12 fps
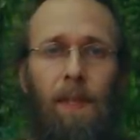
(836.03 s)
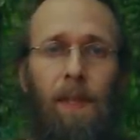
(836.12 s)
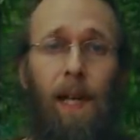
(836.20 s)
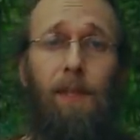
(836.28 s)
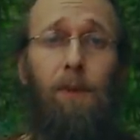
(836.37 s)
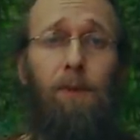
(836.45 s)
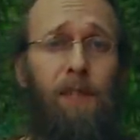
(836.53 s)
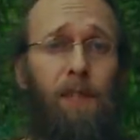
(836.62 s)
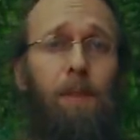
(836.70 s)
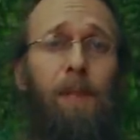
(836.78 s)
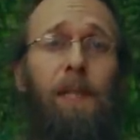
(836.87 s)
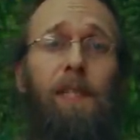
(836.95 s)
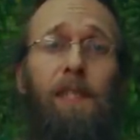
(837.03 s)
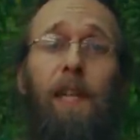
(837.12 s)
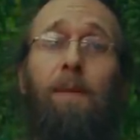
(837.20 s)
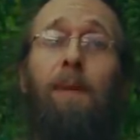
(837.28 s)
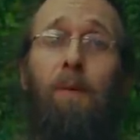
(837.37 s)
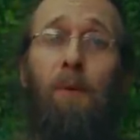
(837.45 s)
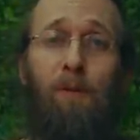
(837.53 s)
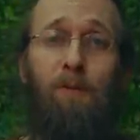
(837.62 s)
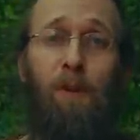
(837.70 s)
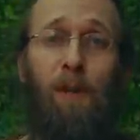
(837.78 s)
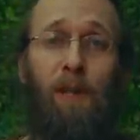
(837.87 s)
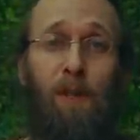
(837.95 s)
And don't simply take my word
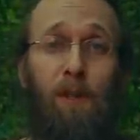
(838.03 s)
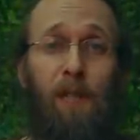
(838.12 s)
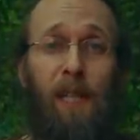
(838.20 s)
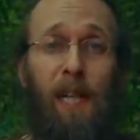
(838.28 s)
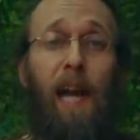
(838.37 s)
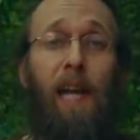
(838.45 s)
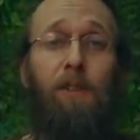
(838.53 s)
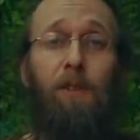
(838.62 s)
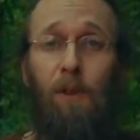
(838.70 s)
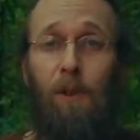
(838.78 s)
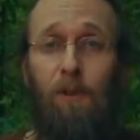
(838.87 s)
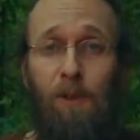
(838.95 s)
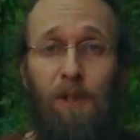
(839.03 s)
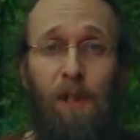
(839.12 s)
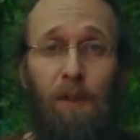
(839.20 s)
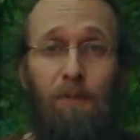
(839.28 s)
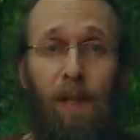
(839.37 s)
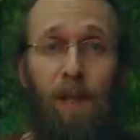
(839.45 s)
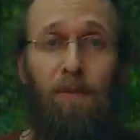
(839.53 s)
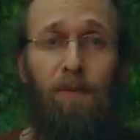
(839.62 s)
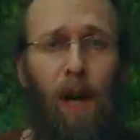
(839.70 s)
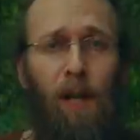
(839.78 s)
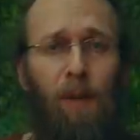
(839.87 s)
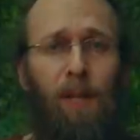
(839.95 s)
for it. Look at your own suffering.
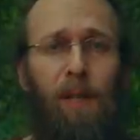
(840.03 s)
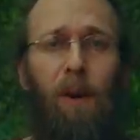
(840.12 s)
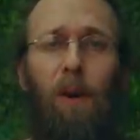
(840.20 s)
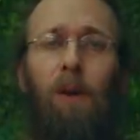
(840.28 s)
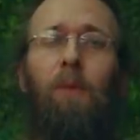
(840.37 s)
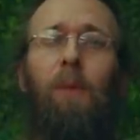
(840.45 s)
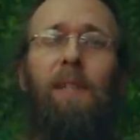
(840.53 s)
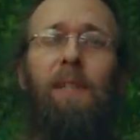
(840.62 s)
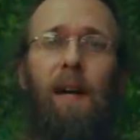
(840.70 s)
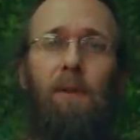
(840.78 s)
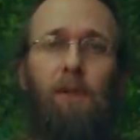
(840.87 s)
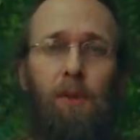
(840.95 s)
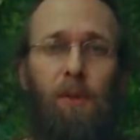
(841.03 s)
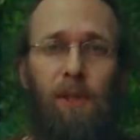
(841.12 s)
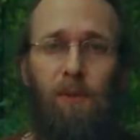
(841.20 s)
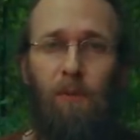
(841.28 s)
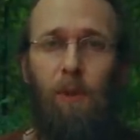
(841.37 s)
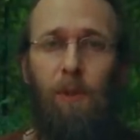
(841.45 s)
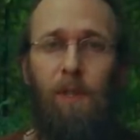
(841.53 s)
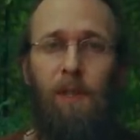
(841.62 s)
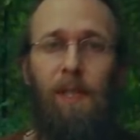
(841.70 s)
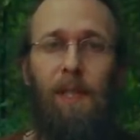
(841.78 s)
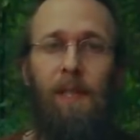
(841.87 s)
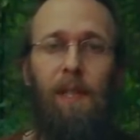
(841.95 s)
Follow it all the way down to its root
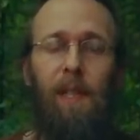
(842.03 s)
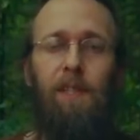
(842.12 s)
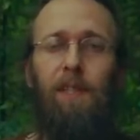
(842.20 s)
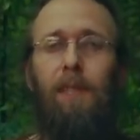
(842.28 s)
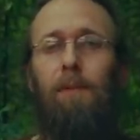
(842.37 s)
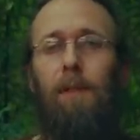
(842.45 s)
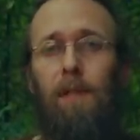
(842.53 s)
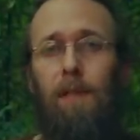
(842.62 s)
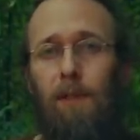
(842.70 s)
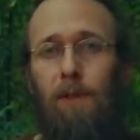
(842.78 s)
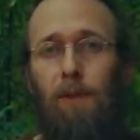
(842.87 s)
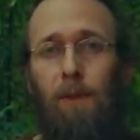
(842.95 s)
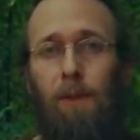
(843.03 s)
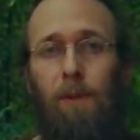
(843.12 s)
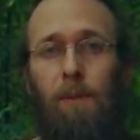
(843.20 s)
and see if this is true.